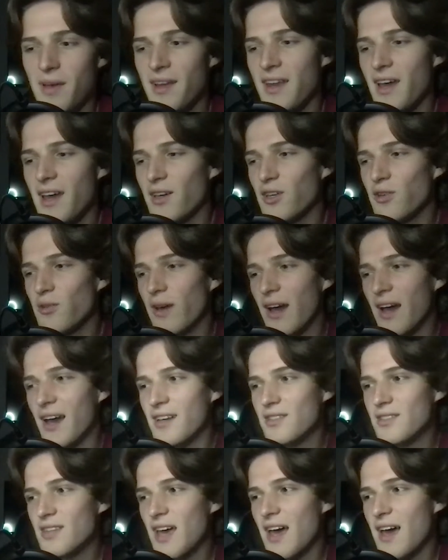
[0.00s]
And now you
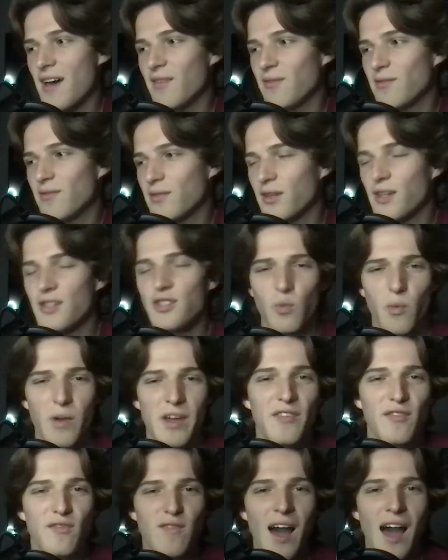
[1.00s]
guys it's week
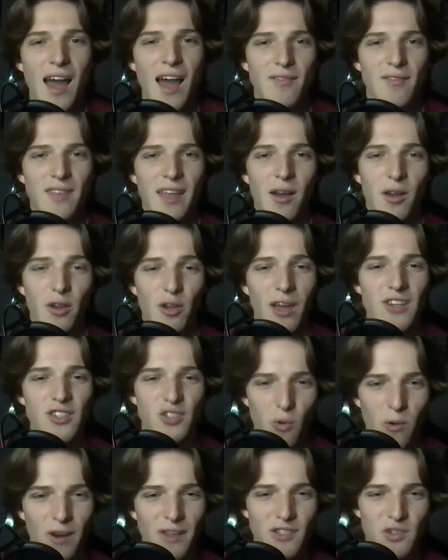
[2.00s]
5 now. Are you guys
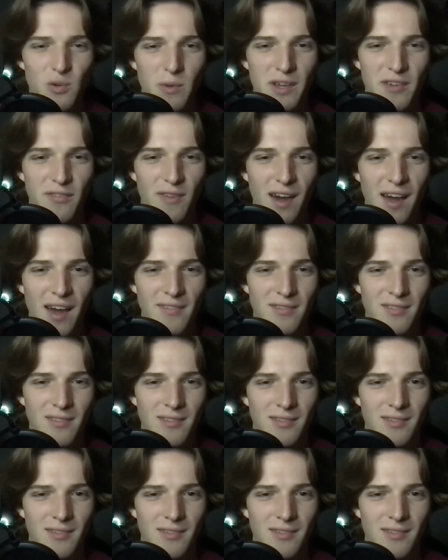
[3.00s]
going into week 5?